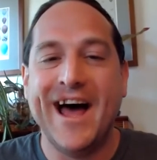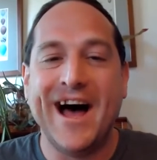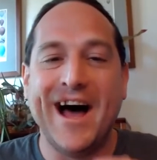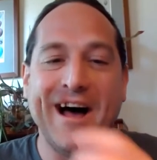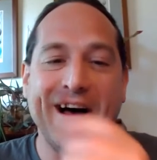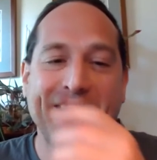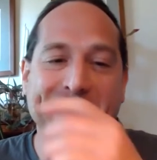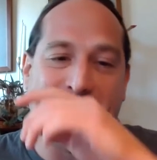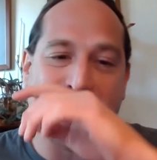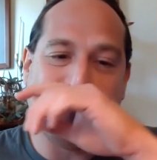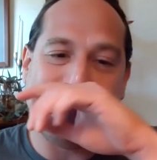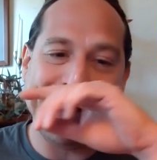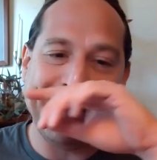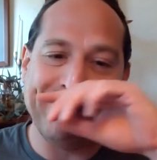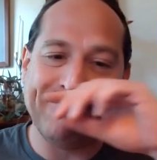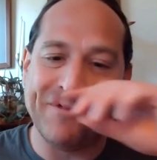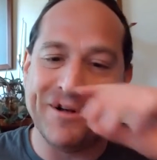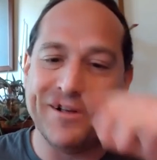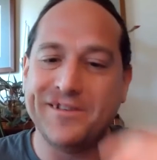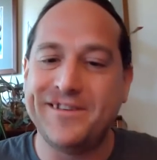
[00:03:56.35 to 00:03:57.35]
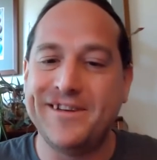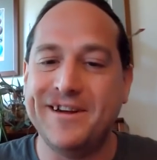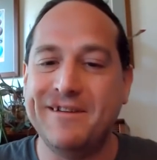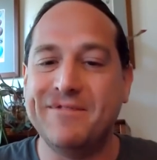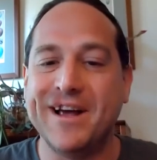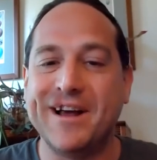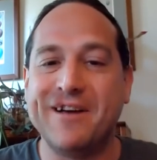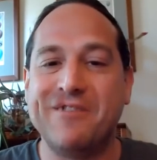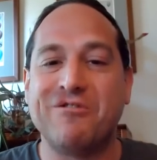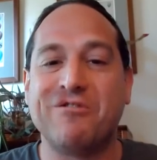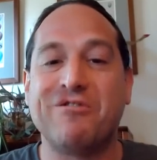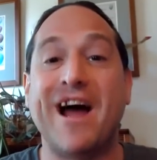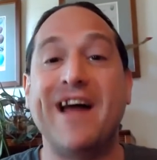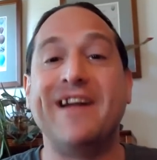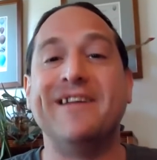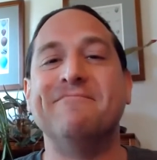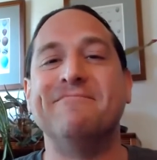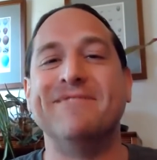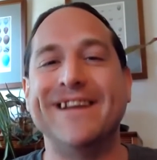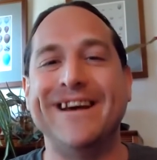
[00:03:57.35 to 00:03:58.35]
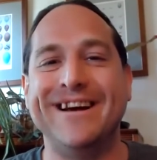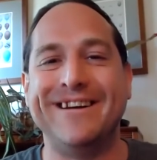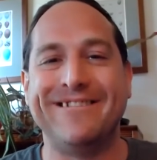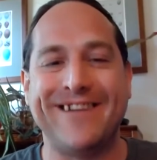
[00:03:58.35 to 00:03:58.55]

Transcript: um, and people seemed incredibly